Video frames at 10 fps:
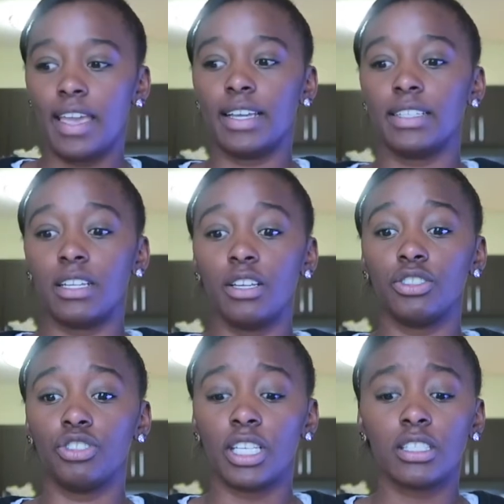and
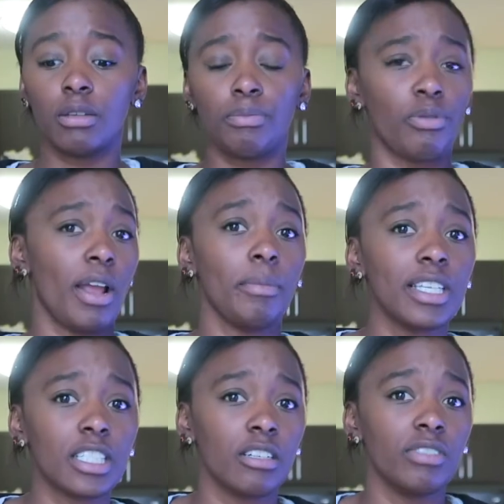just the
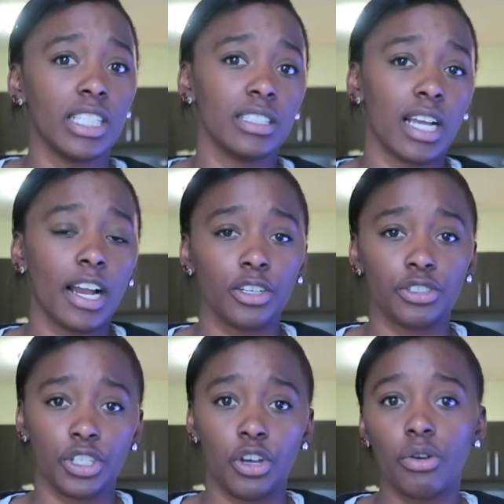premise of the entire
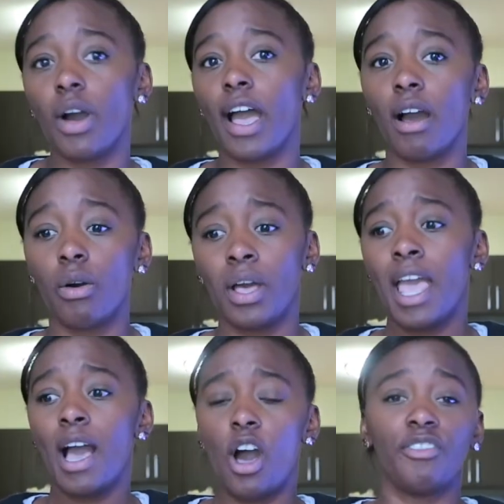show, how
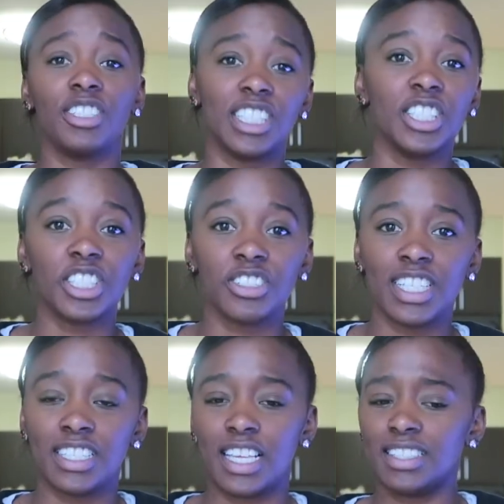on the teaser
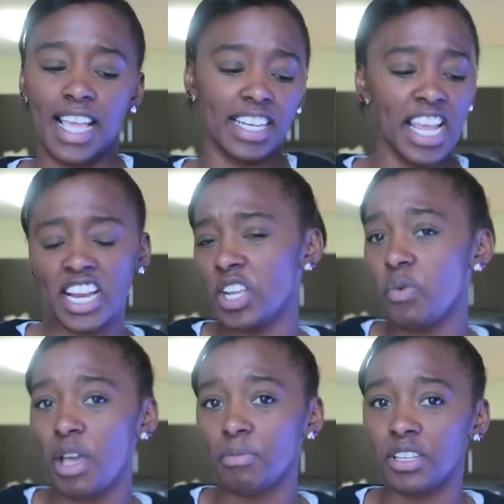it says that any
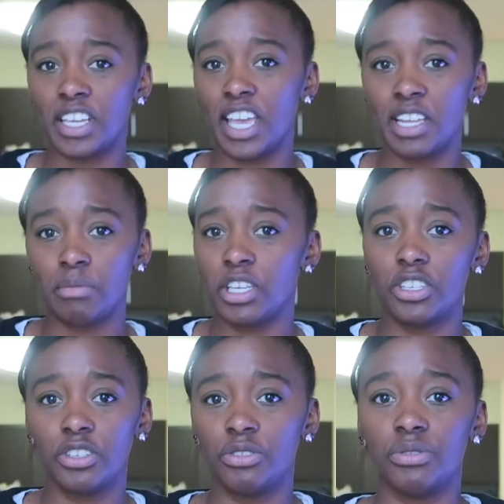weapon can be
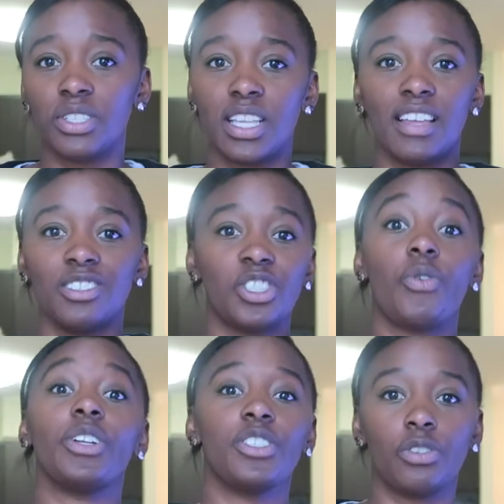used, and
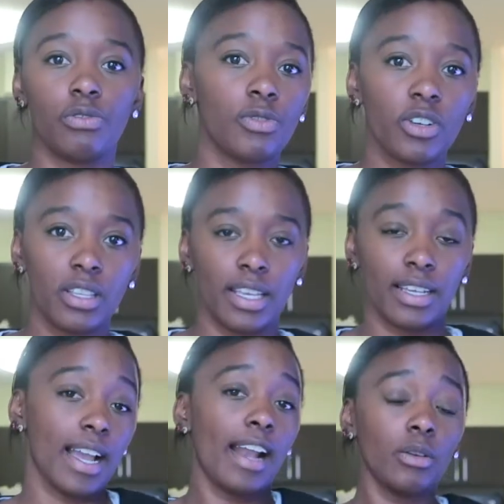so on and so forth,
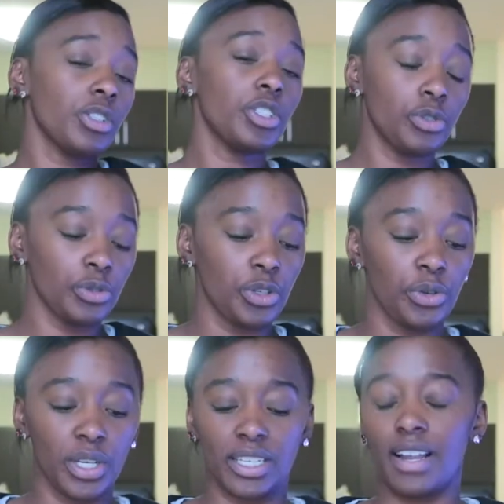it kind of really drew
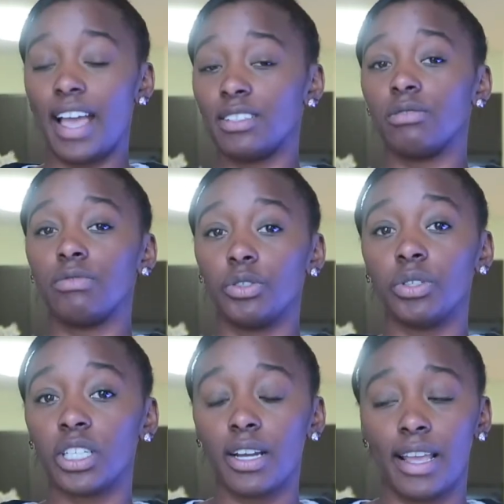you in as a
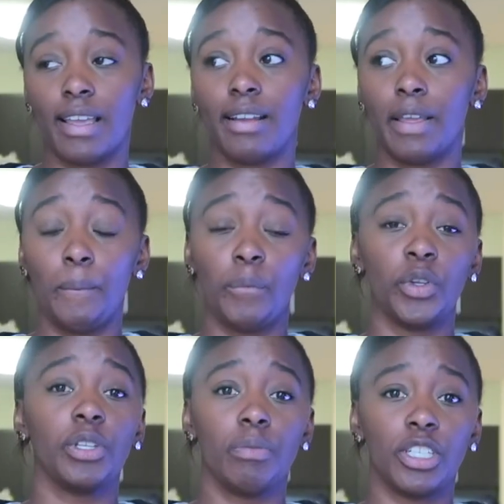viewer, and it
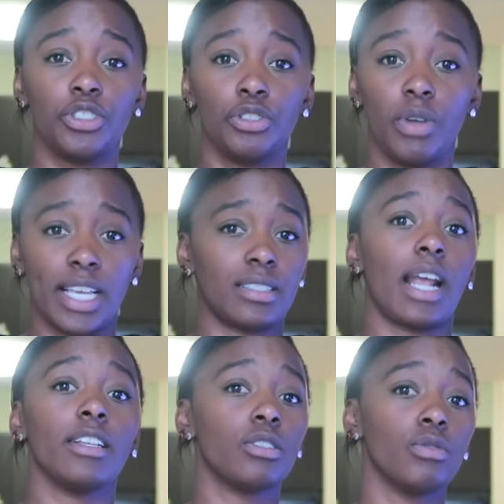really made you
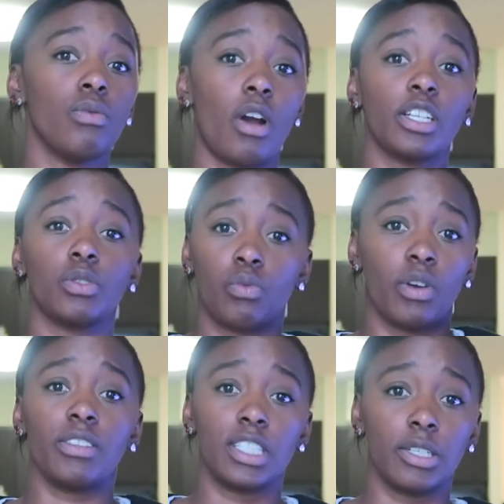excited to watch
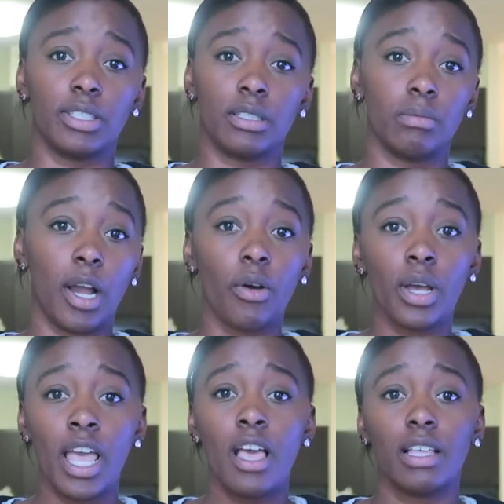what the series is about.